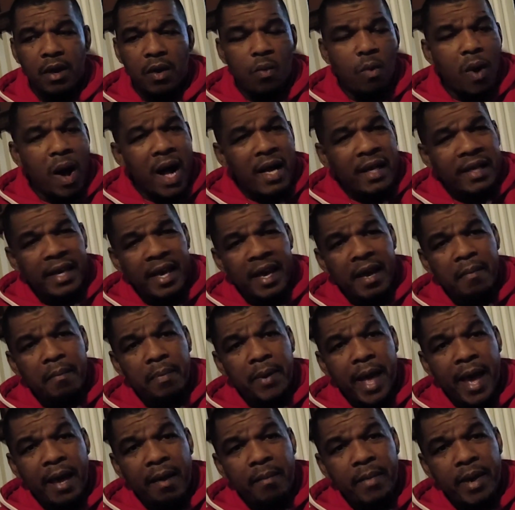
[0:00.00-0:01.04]
Why can't
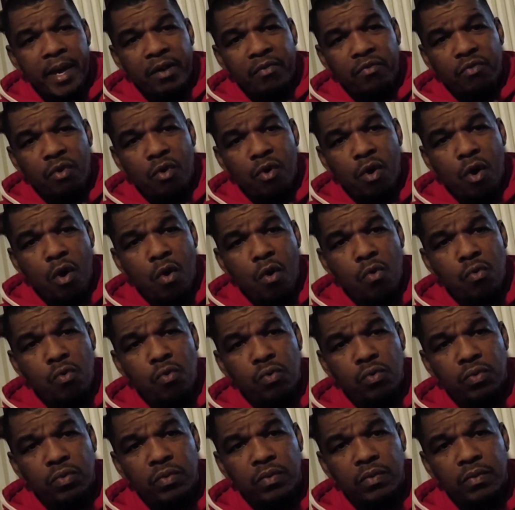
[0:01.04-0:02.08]
black men grow old?